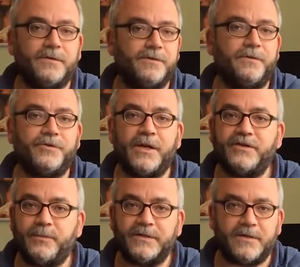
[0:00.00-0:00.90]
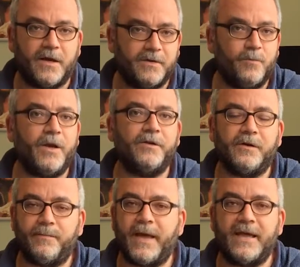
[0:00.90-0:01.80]
There's no judgment on what your
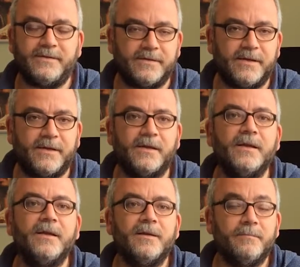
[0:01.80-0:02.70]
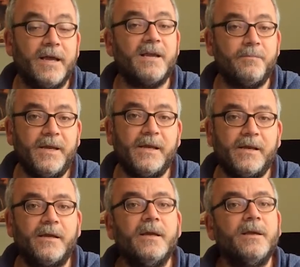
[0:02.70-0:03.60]
capacity might
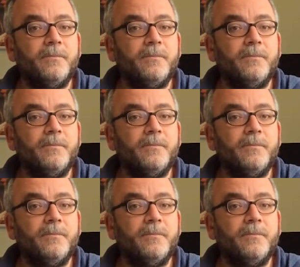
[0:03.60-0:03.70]
be,